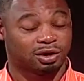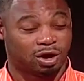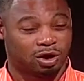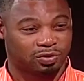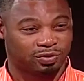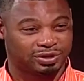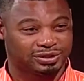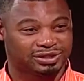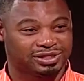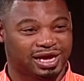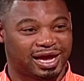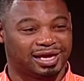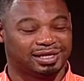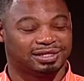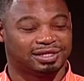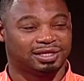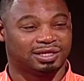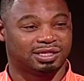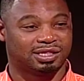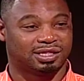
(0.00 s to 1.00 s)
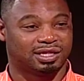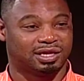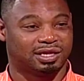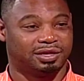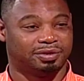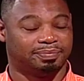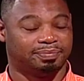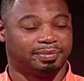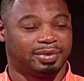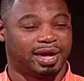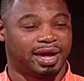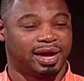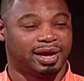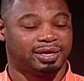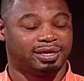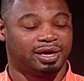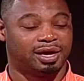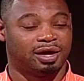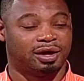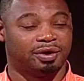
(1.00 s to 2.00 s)
Always tied to this theme.
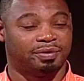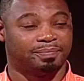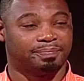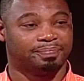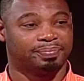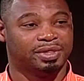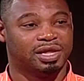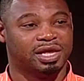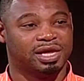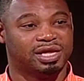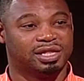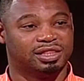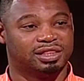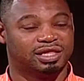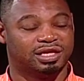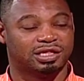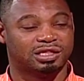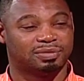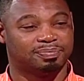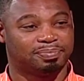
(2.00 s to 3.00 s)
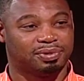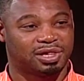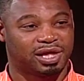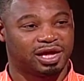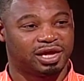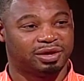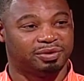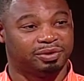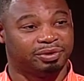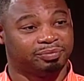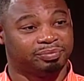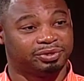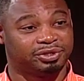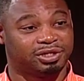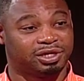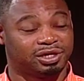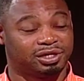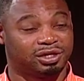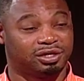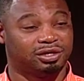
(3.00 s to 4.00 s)
And this play in
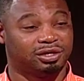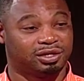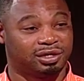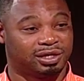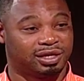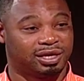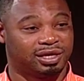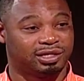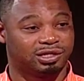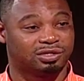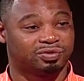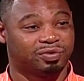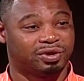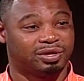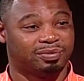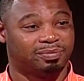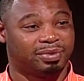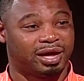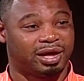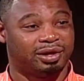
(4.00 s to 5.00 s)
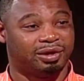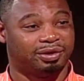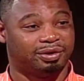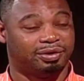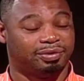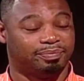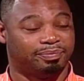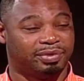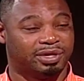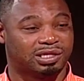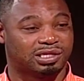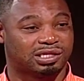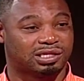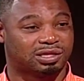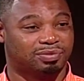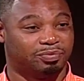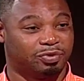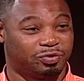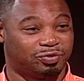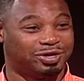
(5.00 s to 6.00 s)
particular, again, is written by
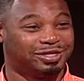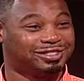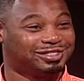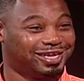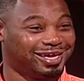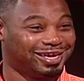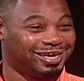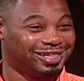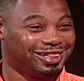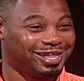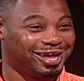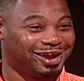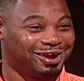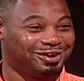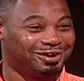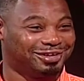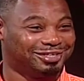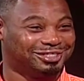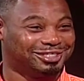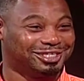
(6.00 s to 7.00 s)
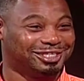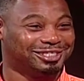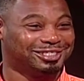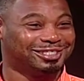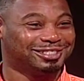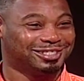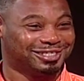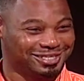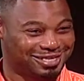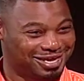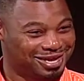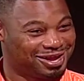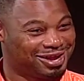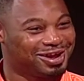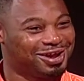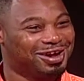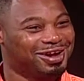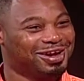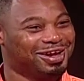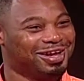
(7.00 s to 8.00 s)
Miss Marie St. Clair. I know she's
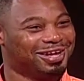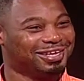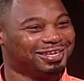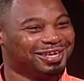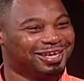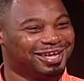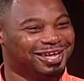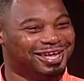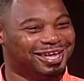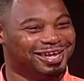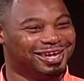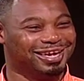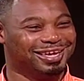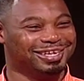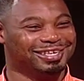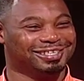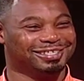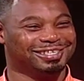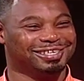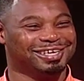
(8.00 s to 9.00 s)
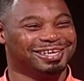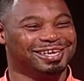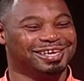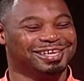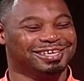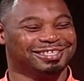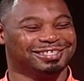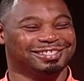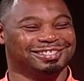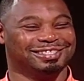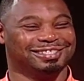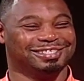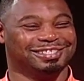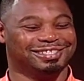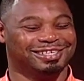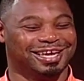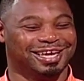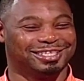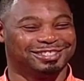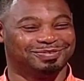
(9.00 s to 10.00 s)
hiding. She didn't come on air this
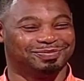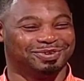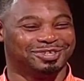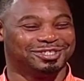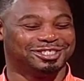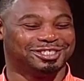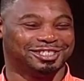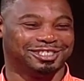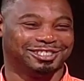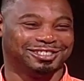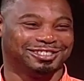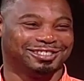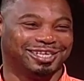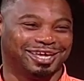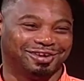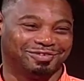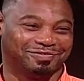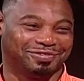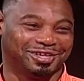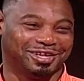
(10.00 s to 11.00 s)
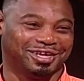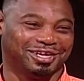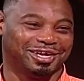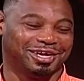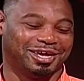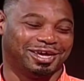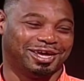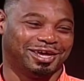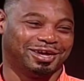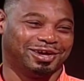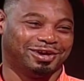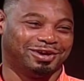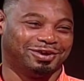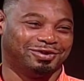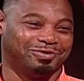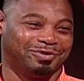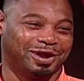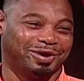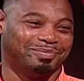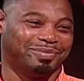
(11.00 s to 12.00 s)
time. Yes, but she's definitely a
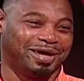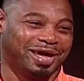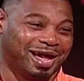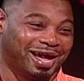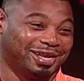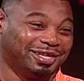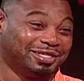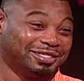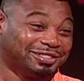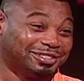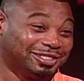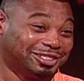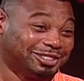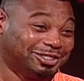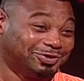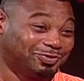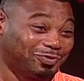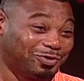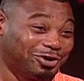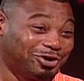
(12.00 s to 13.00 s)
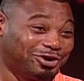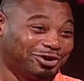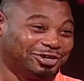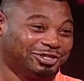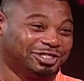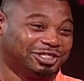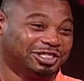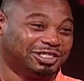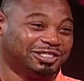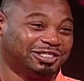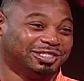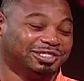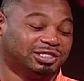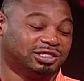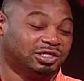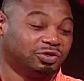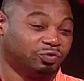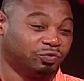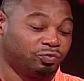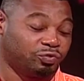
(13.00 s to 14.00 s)
great behind the scenes worker. She
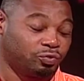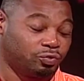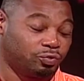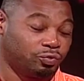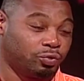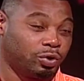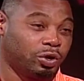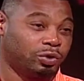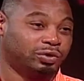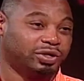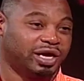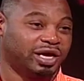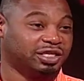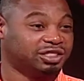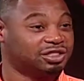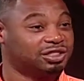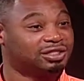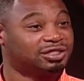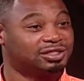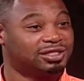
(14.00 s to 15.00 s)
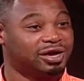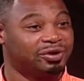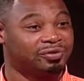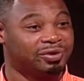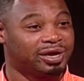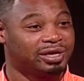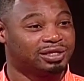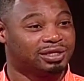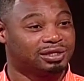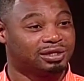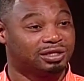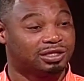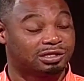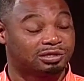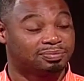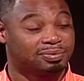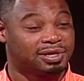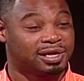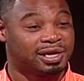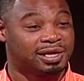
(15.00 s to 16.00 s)
wrote and she's directing
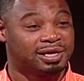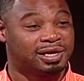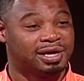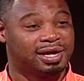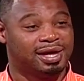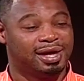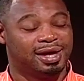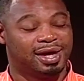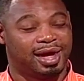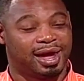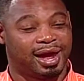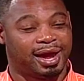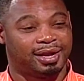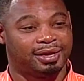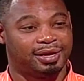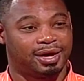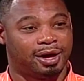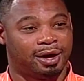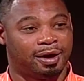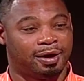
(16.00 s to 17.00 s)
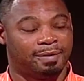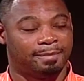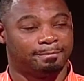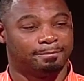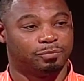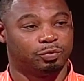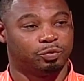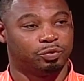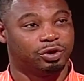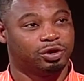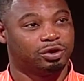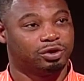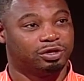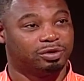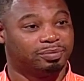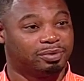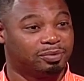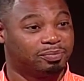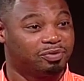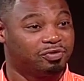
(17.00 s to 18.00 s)
this play. And we're going
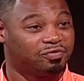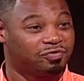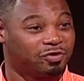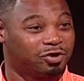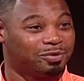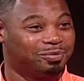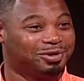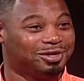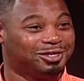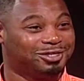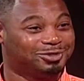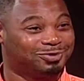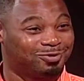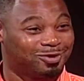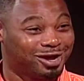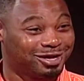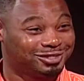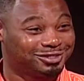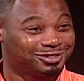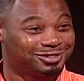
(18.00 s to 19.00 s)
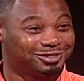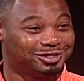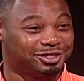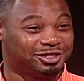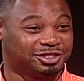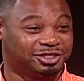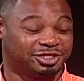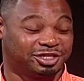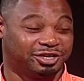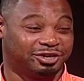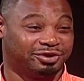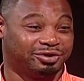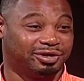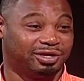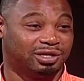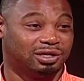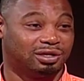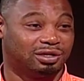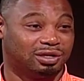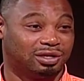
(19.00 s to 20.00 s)
to be performing it twice this year.
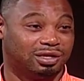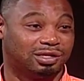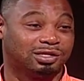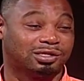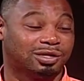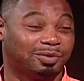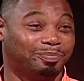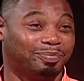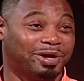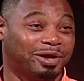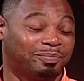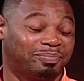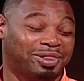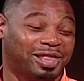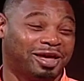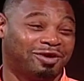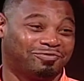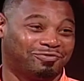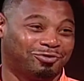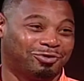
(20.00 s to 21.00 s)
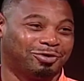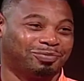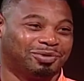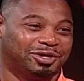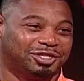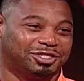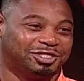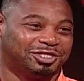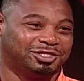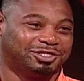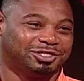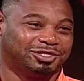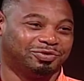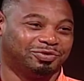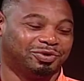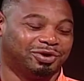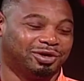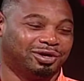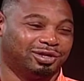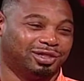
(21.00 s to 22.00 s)
And it's a big platform this year, so
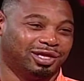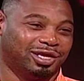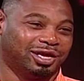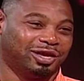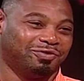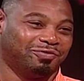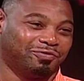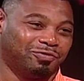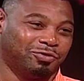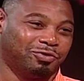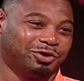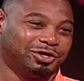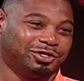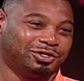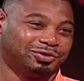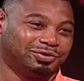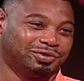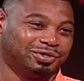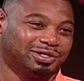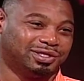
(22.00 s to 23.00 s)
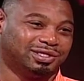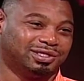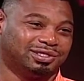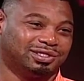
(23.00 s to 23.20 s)
we're looking forward to it.